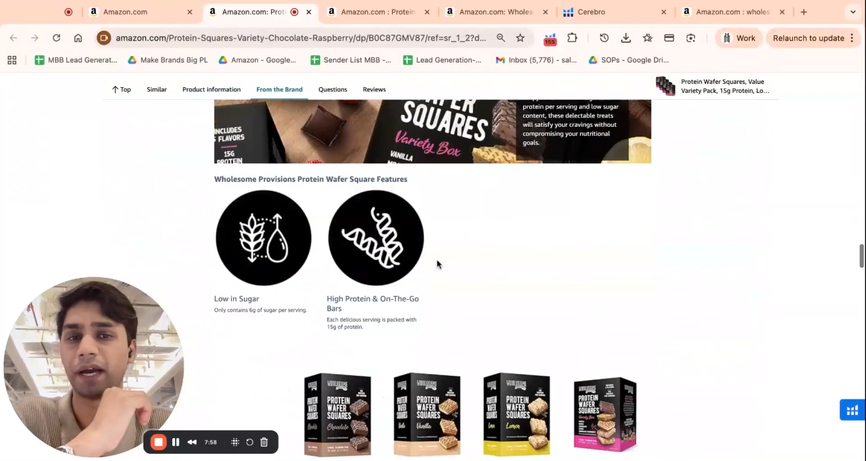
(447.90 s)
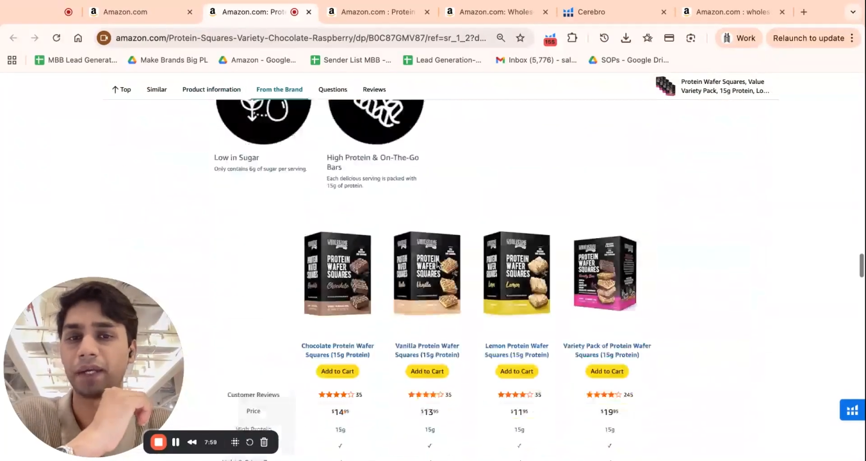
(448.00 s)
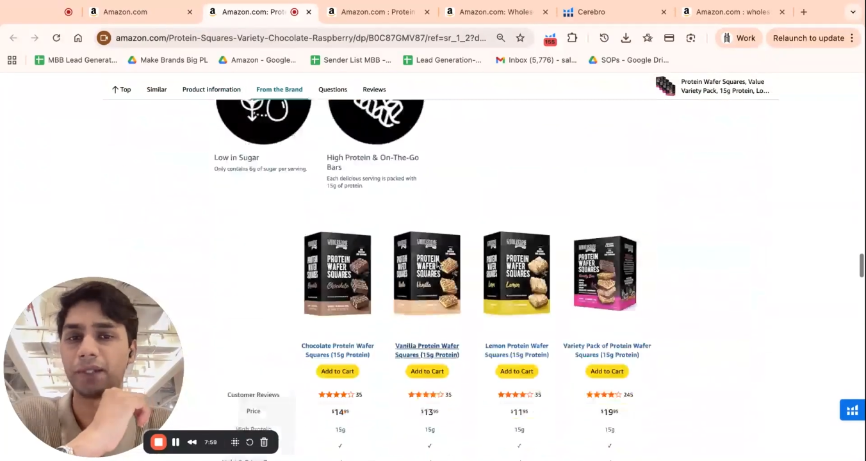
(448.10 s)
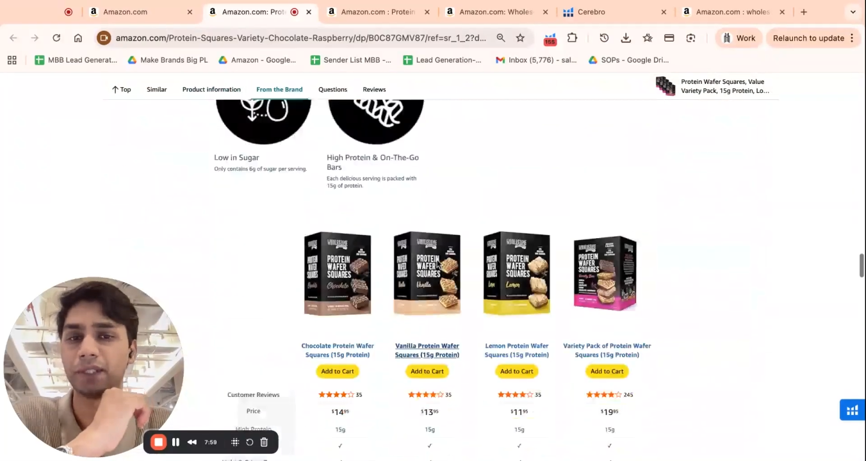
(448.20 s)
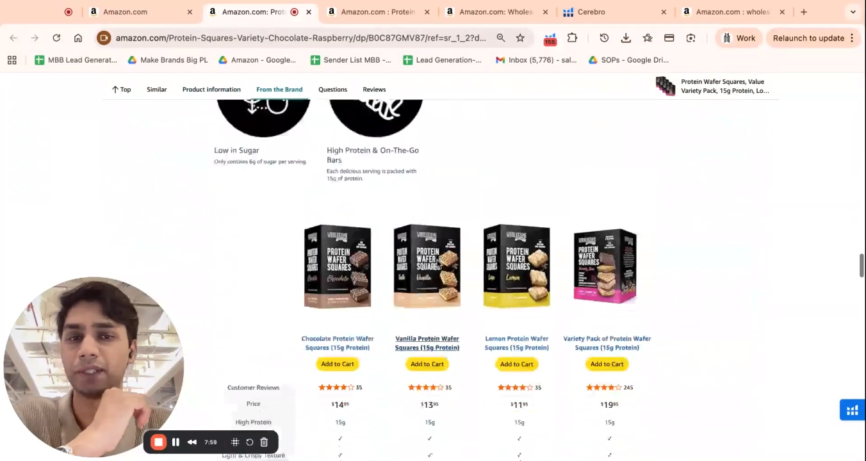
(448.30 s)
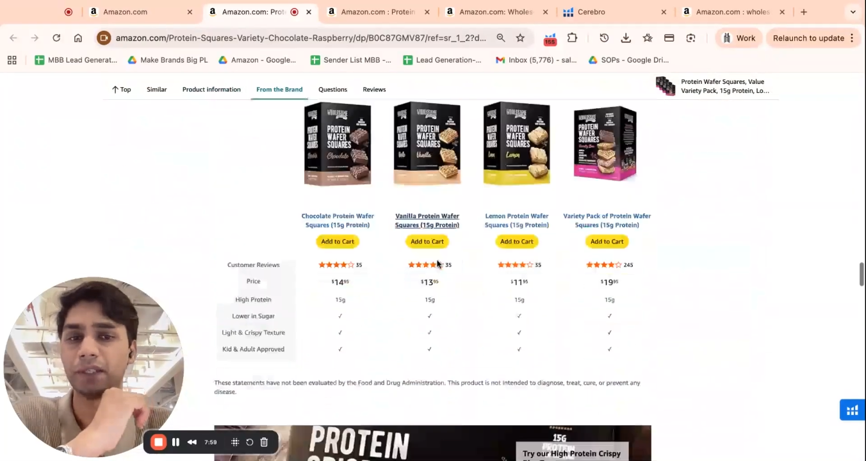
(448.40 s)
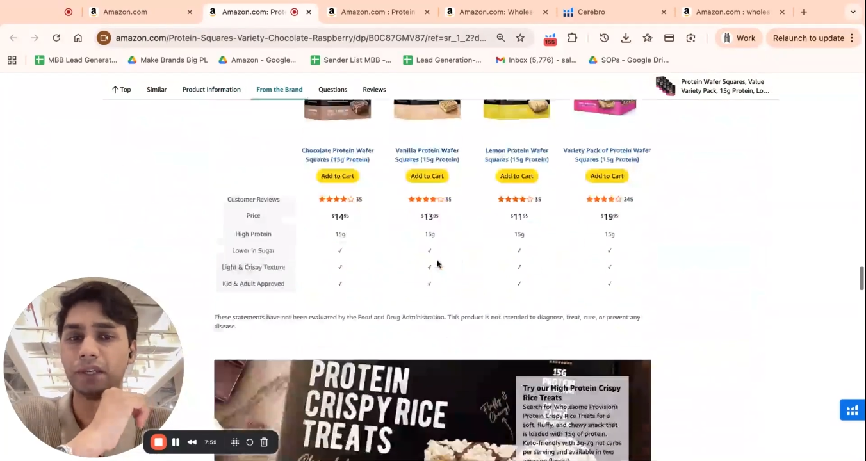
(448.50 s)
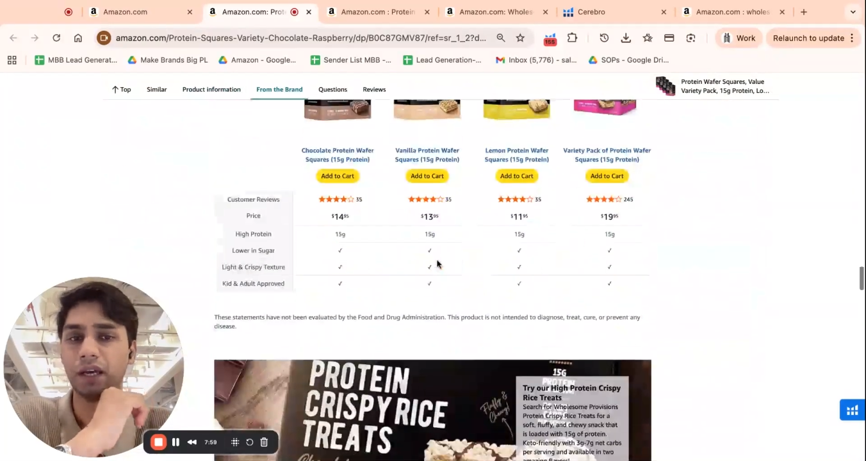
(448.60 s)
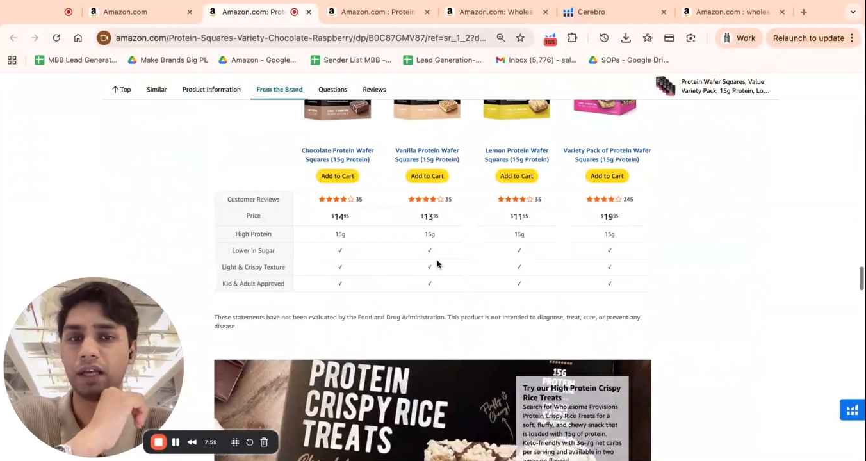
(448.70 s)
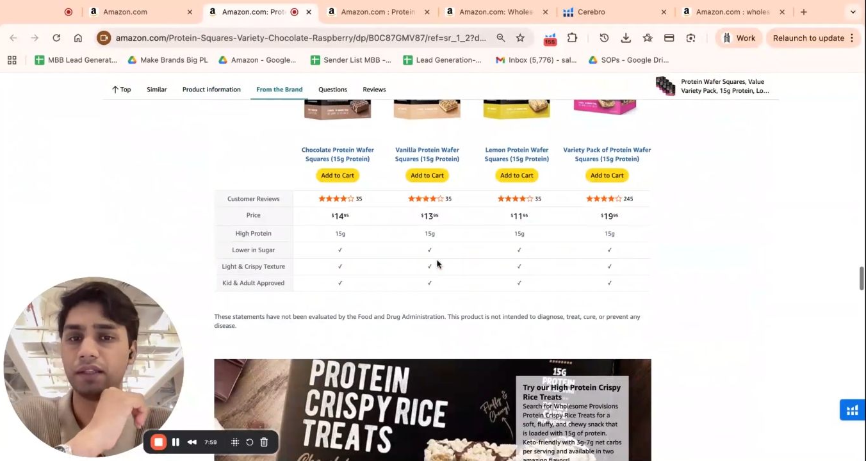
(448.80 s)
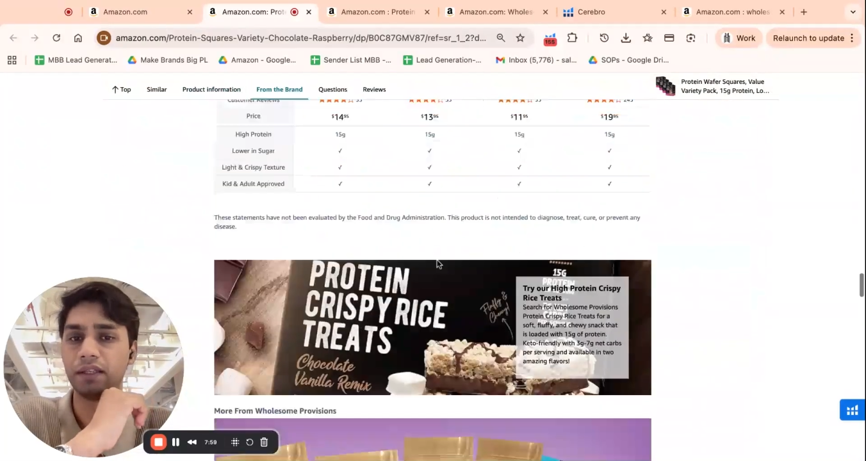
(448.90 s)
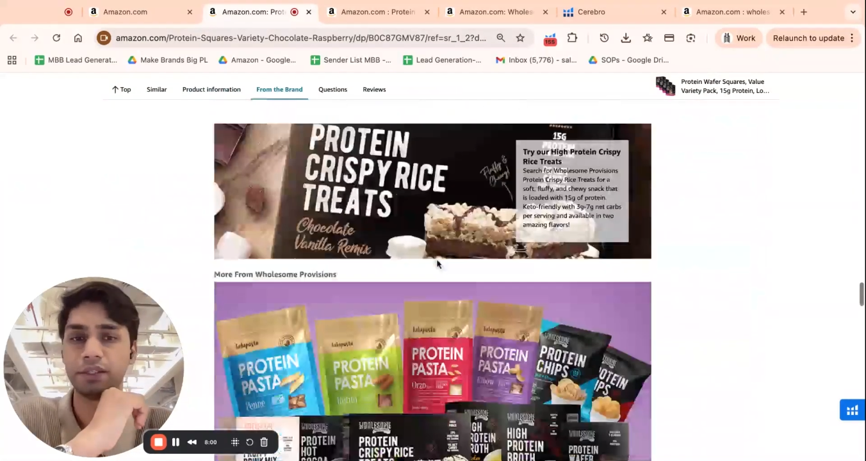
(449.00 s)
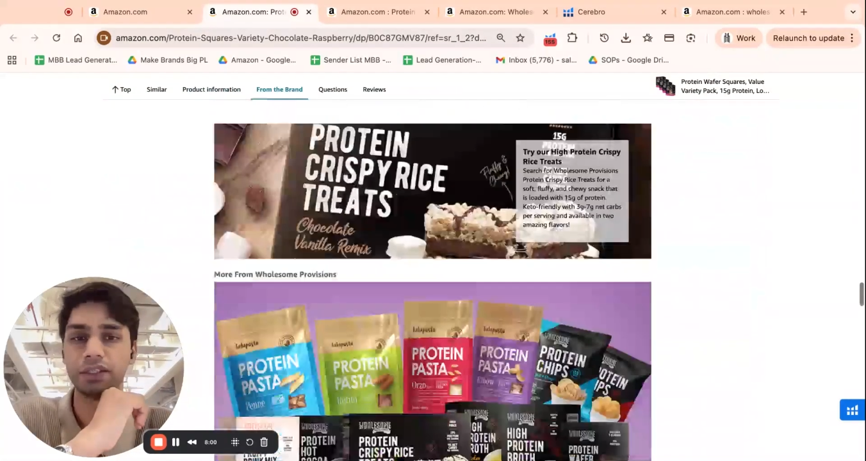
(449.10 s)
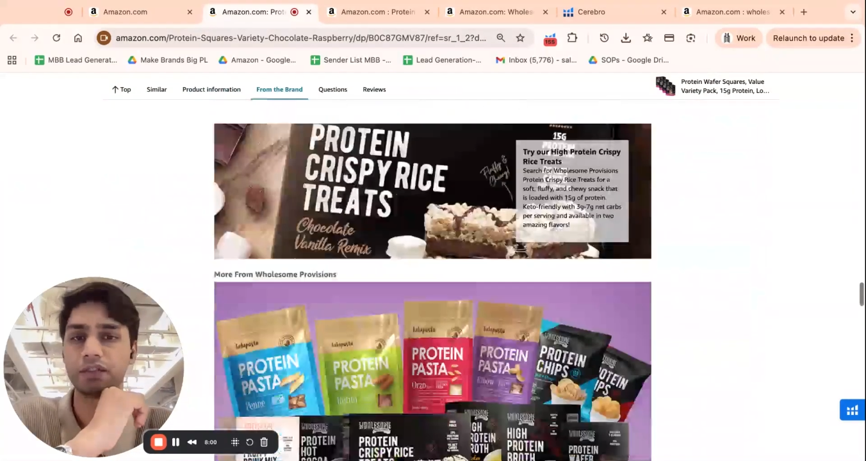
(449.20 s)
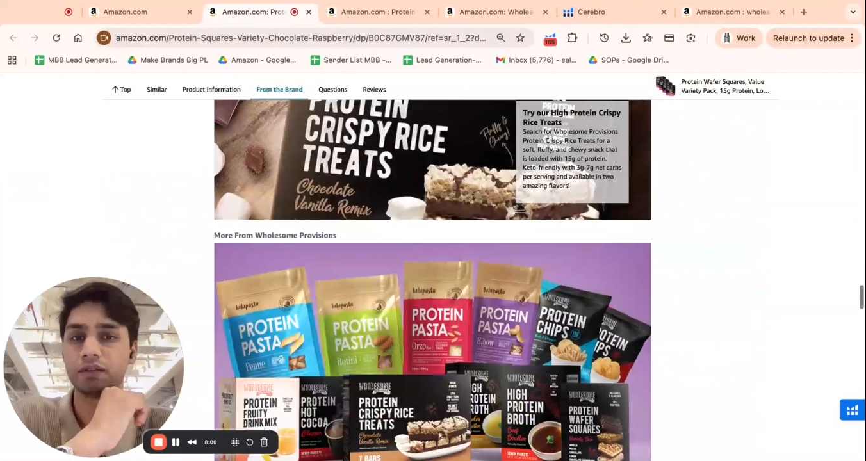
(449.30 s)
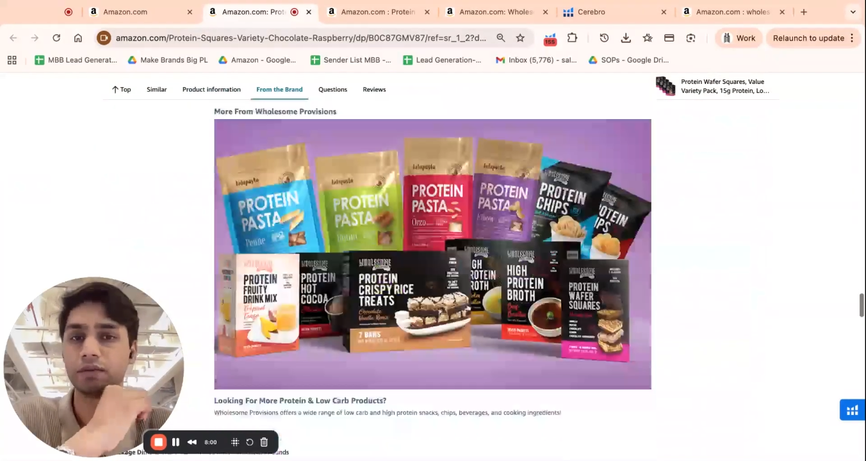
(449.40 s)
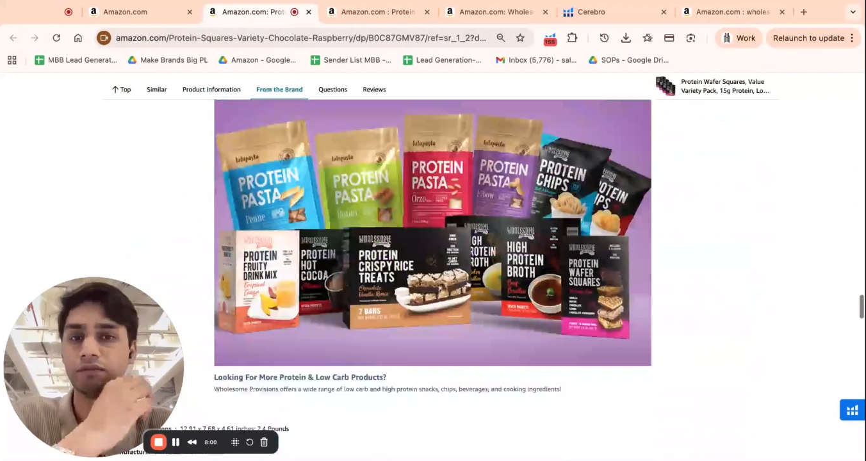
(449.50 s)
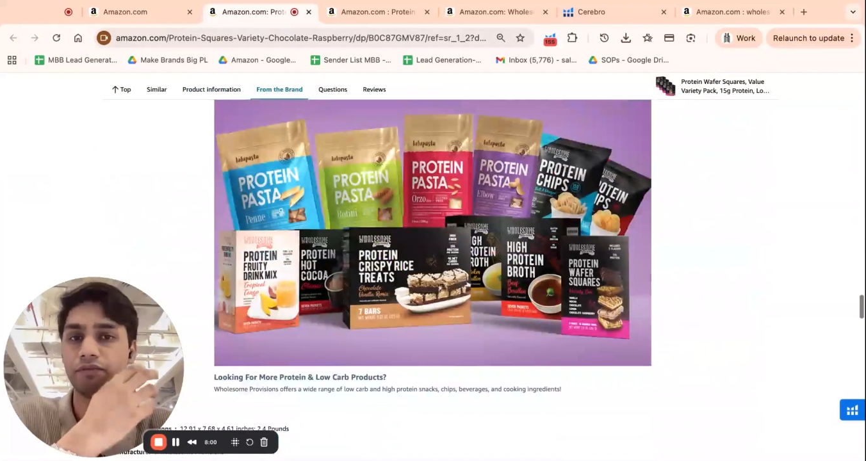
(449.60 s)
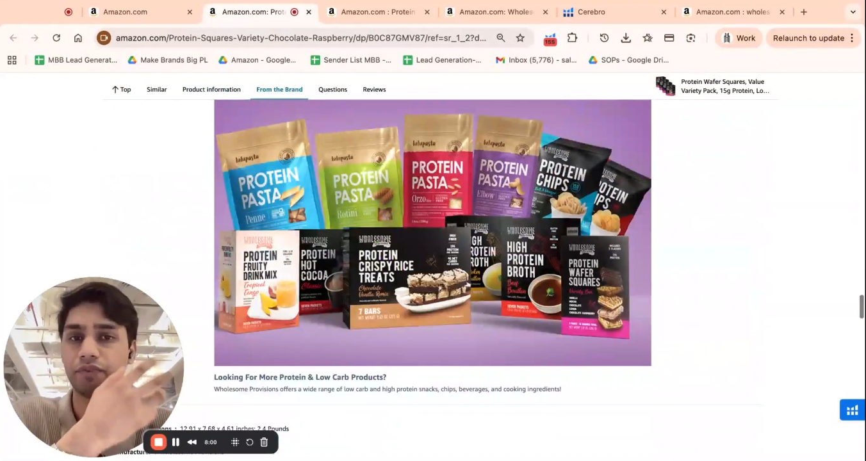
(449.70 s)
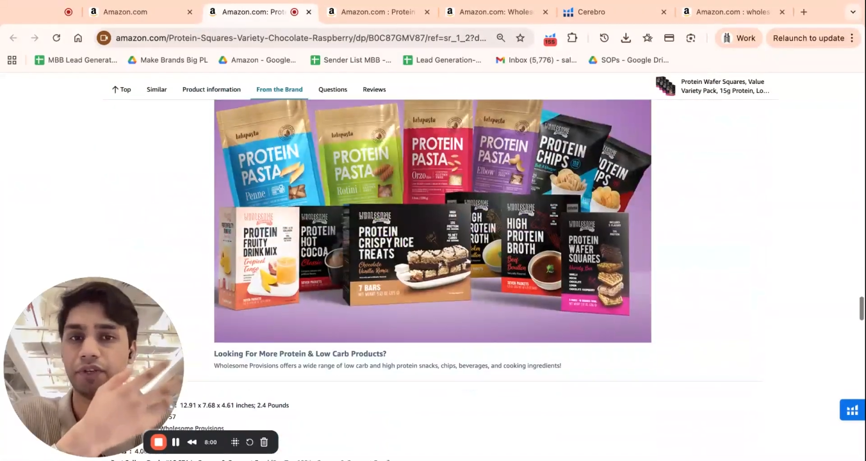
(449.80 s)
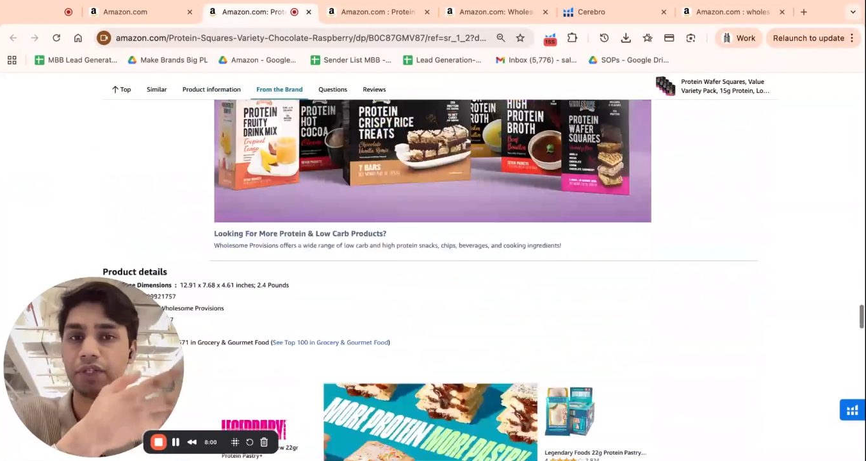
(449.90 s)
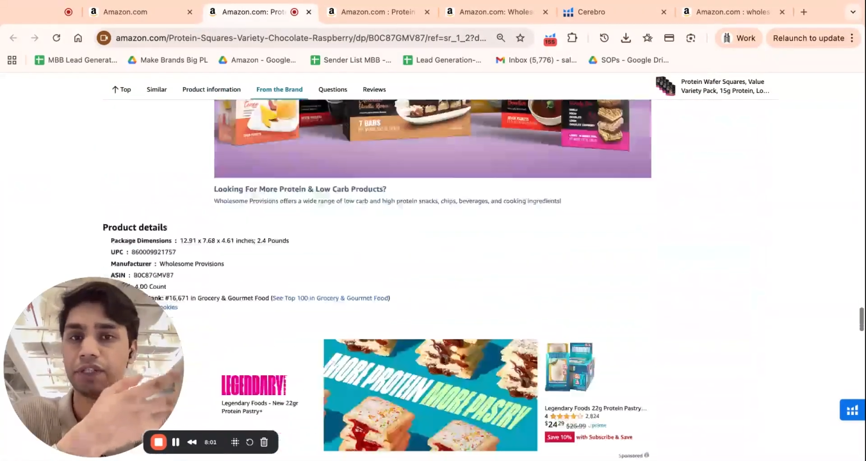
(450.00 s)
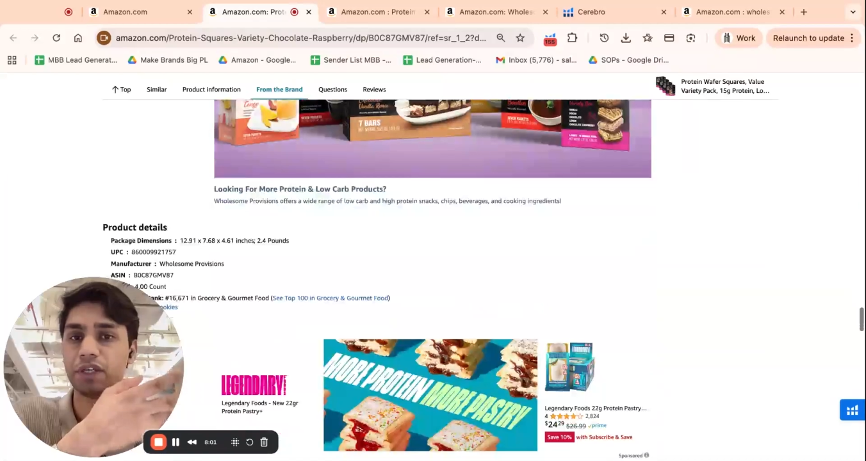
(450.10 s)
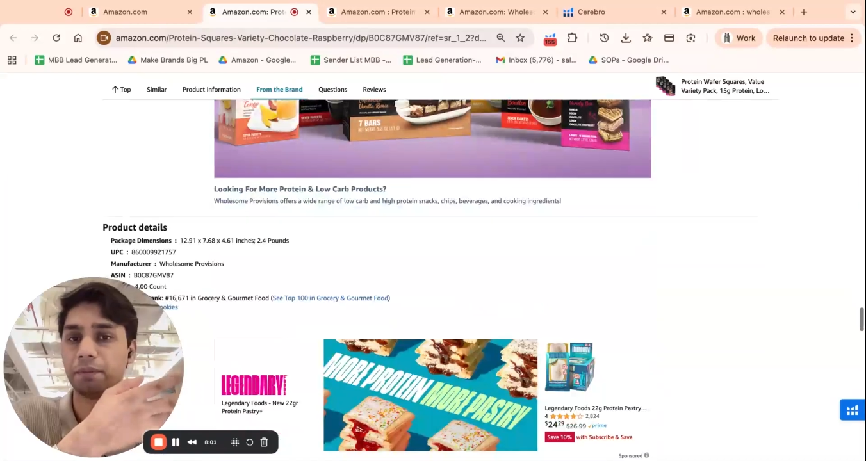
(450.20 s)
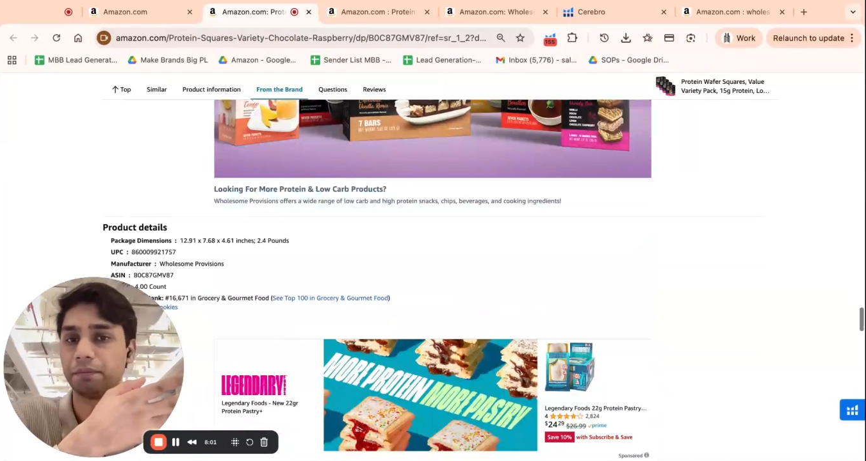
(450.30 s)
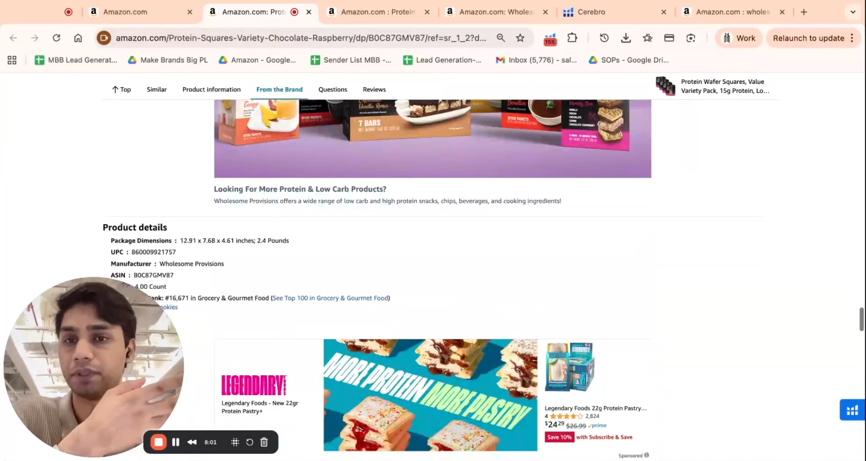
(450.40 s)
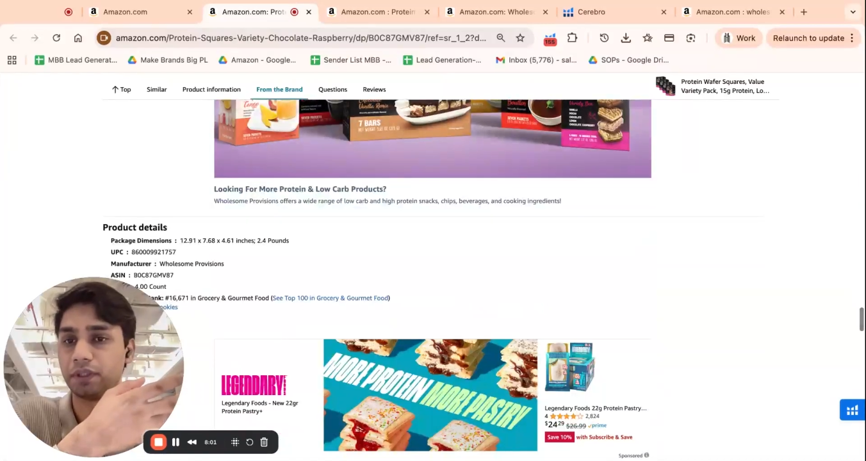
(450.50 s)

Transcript: packaging, and then it just finishes off.